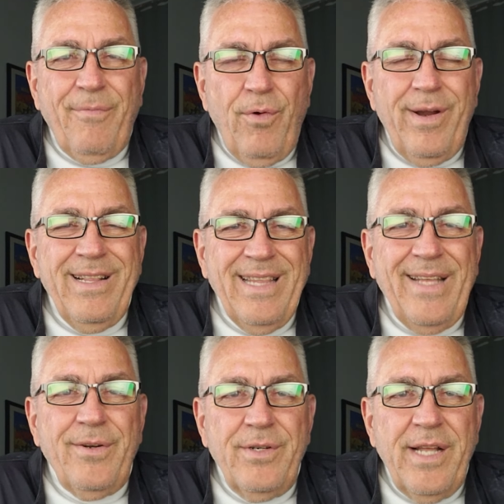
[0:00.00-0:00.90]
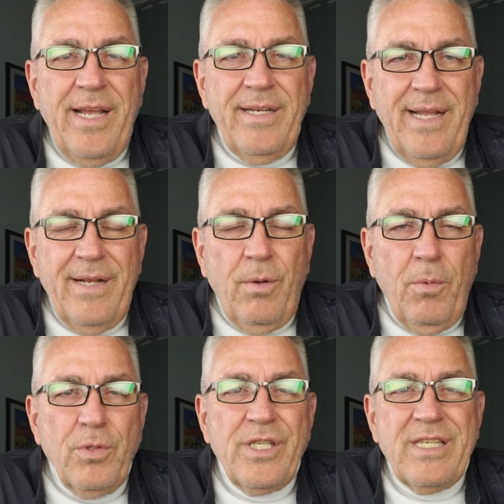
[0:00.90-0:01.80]
for a later date, and
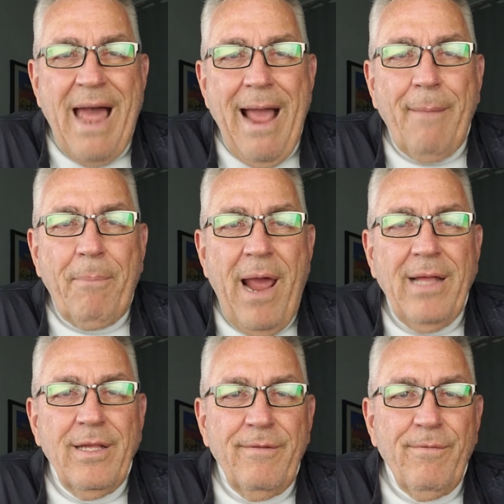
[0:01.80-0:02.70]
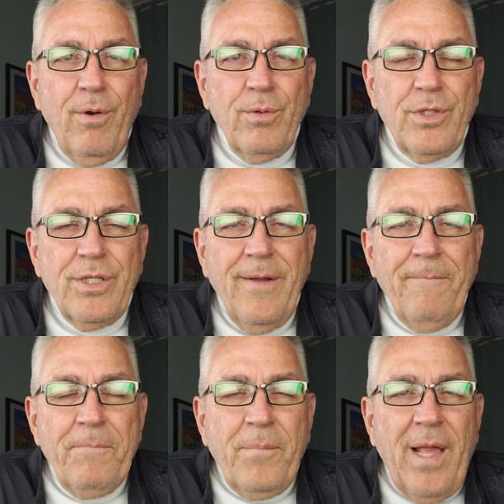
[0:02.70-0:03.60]
almost stockpiling votes
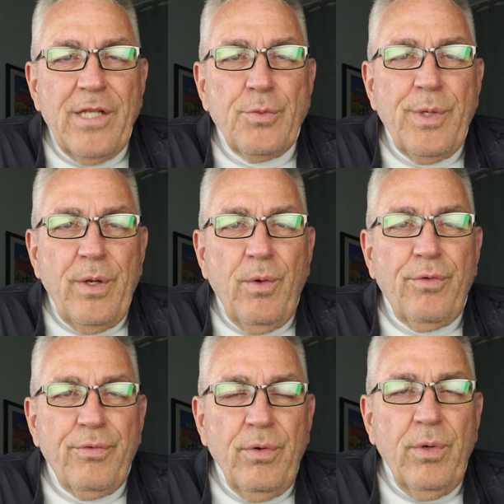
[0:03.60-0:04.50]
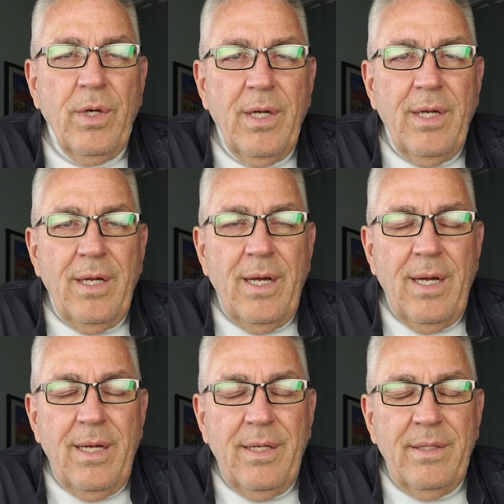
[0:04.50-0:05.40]
as we go through.
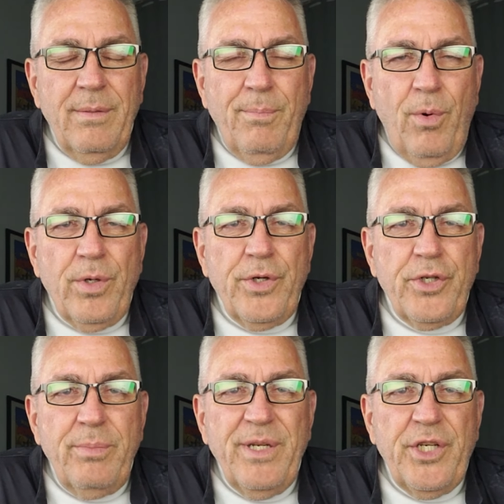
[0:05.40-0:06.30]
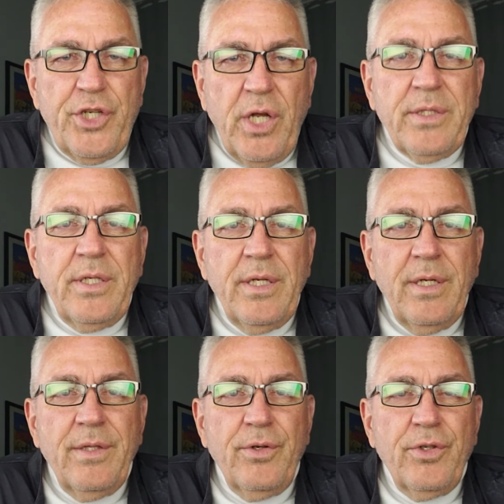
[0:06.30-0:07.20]
The border should be shut.
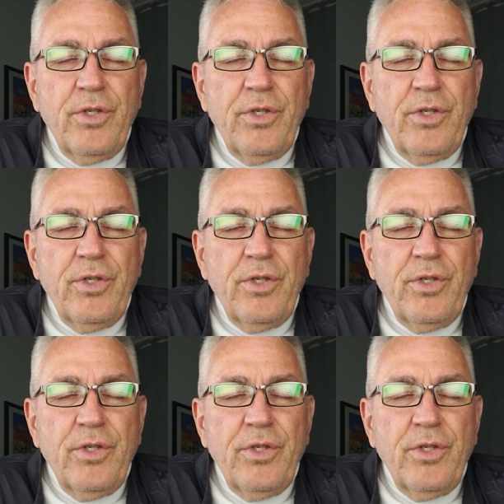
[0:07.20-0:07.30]
There